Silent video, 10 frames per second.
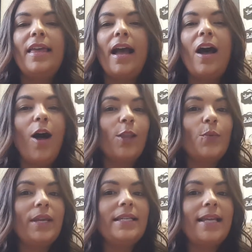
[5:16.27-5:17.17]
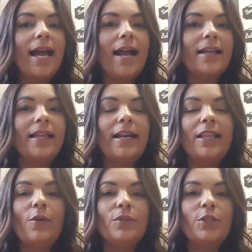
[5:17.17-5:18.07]
a Halloween tag that I
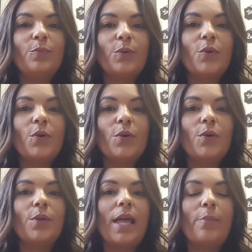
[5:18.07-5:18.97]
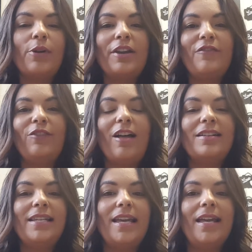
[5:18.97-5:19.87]
thought was super cool that Pretty and Flaw
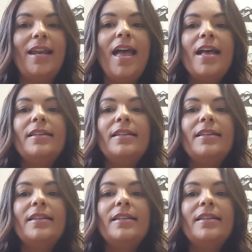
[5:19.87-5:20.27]
did.